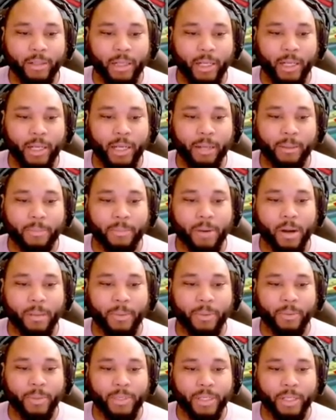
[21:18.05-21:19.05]
Uh, probably
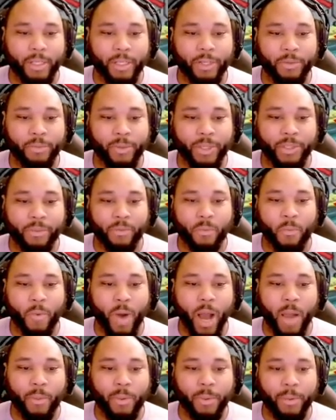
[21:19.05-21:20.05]
was a good reason
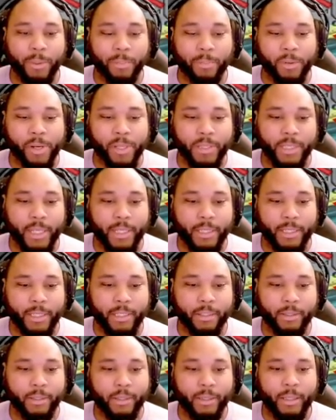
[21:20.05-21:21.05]
why we were in preset 10.